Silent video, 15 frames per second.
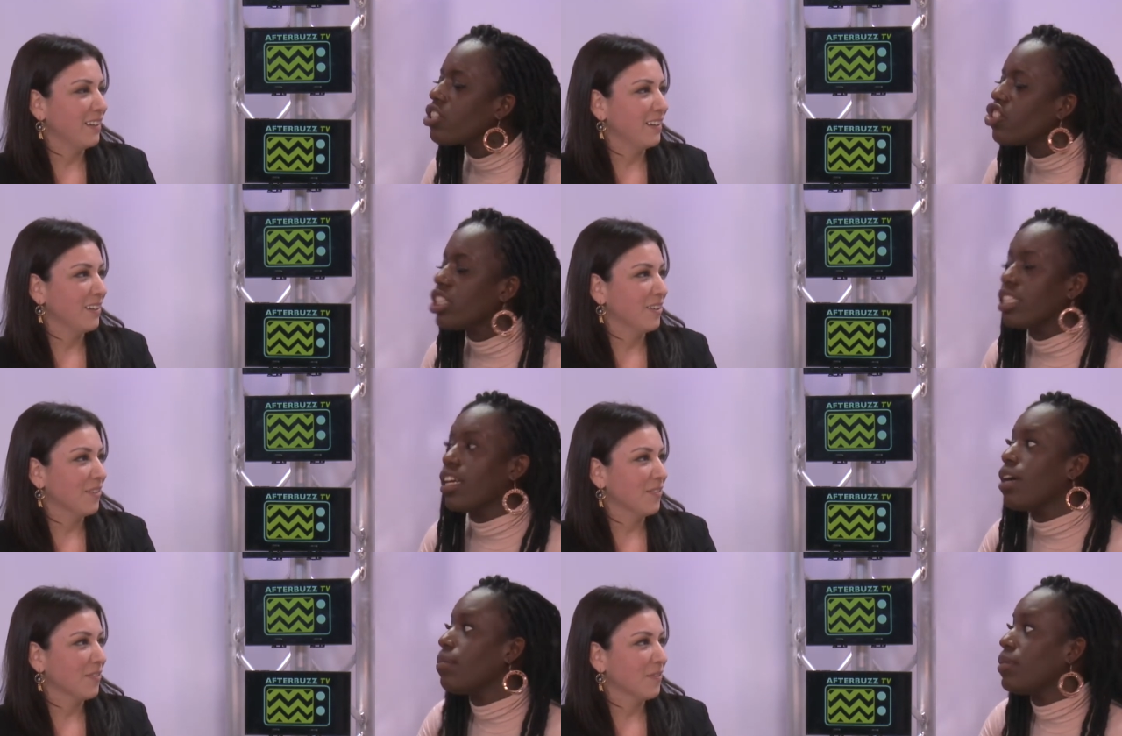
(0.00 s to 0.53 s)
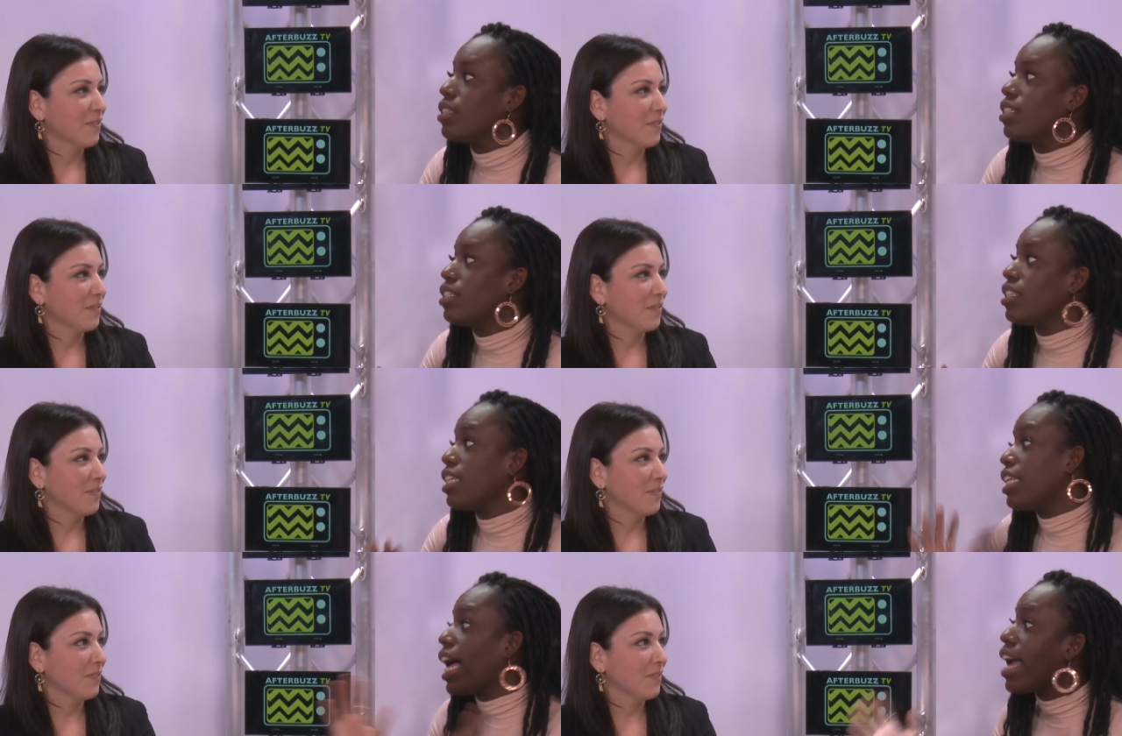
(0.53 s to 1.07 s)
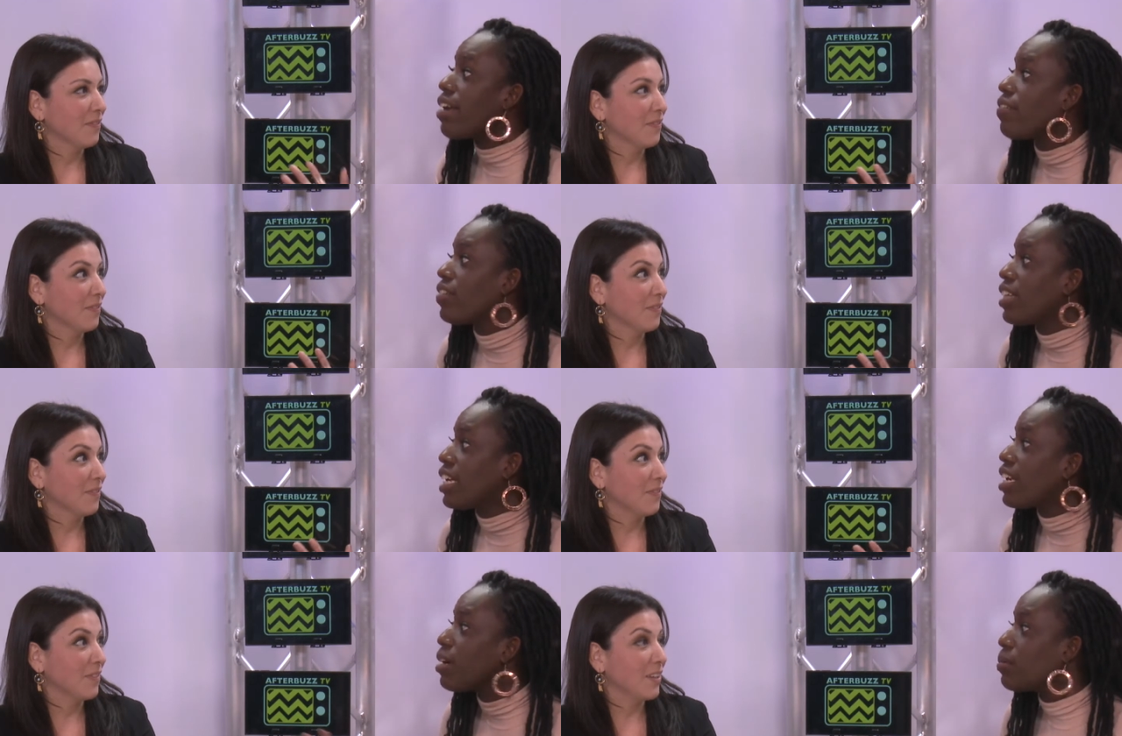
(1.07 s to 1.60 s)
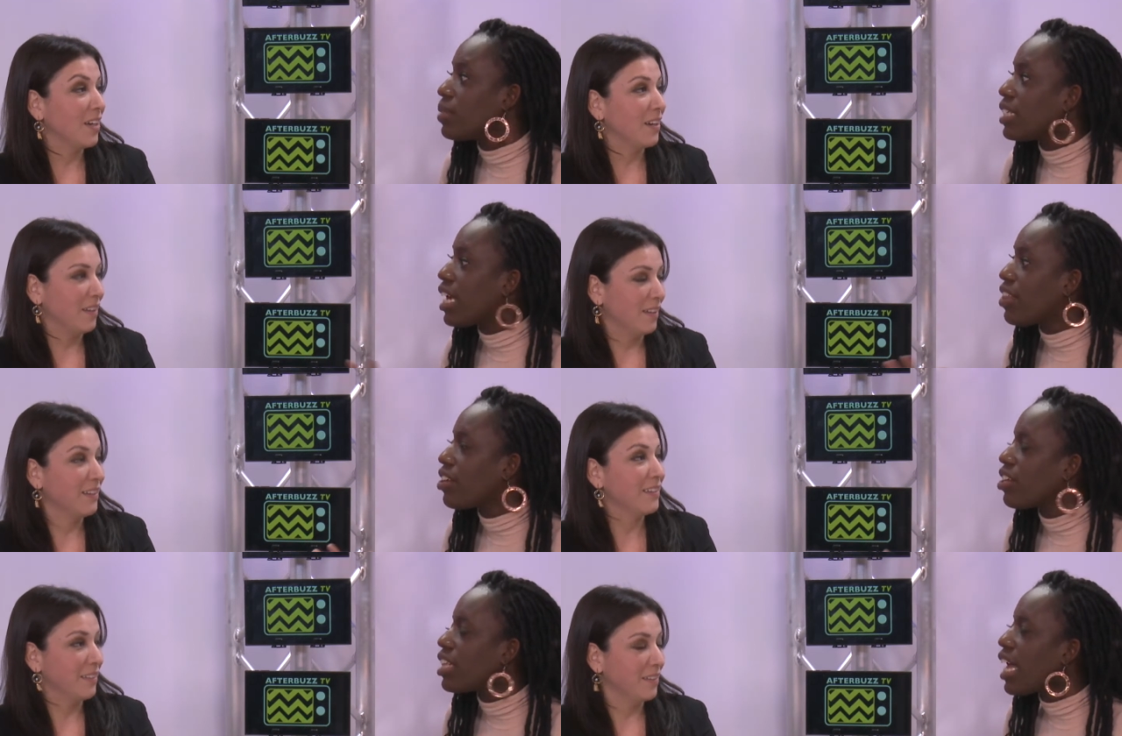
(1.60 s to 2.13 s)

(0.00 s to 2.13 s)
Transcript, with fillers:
Speaker 1: just come to life and like come yeah. together.